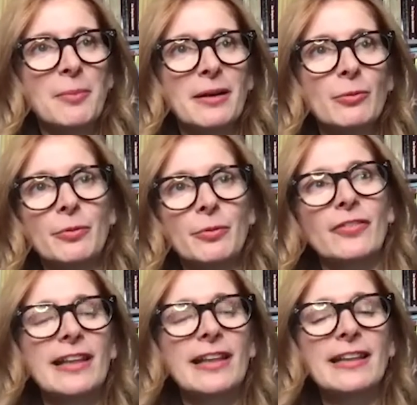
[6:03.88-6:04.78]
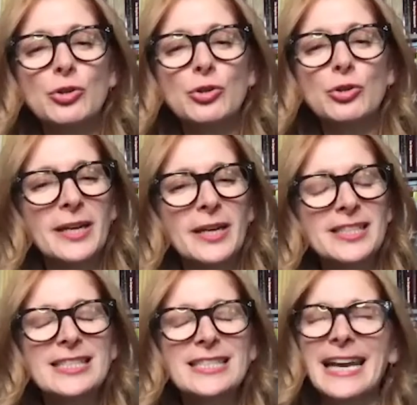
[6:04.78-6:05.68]
um, with a slightly new
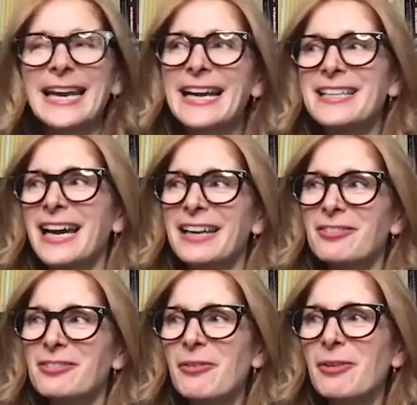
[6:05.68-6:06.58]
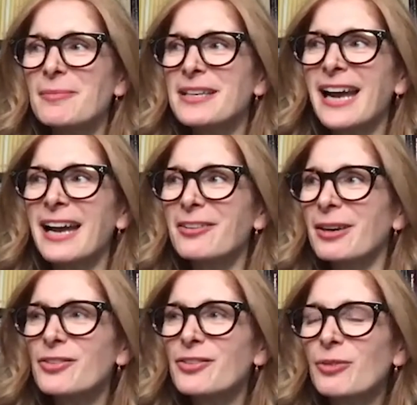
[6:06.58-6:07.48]
twist. And I don't know, I
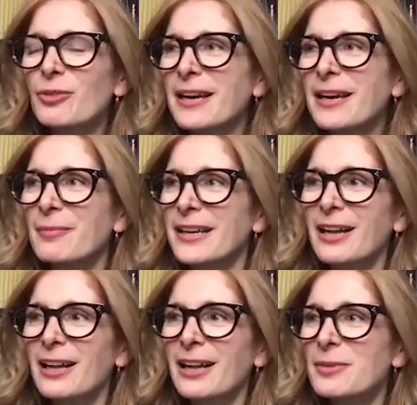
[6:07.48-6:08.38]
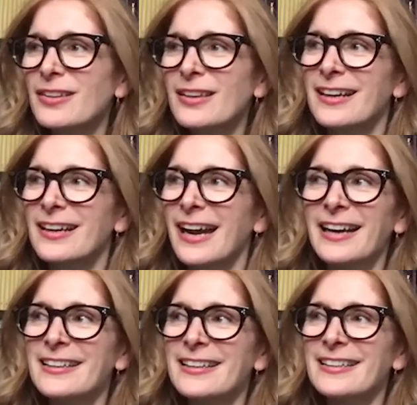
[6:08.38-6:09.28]
mean, how do I describe my, my column is,
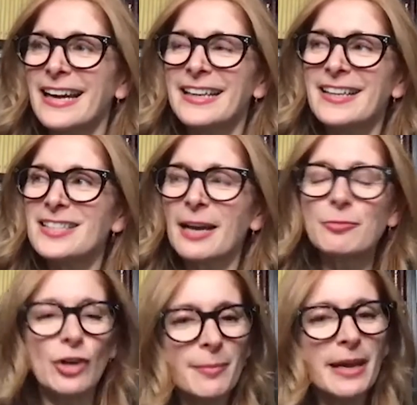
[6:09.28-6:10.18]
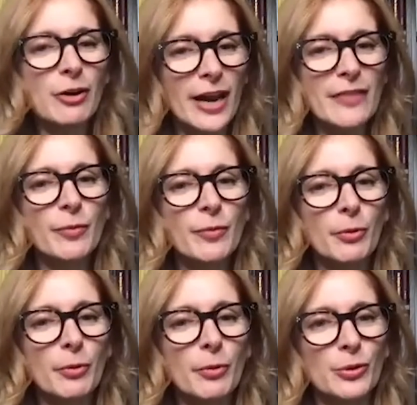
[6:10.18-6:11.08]
I guess I'm trying to make
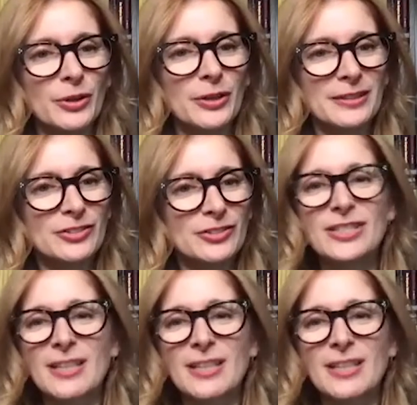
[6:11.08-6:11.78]
craveable food,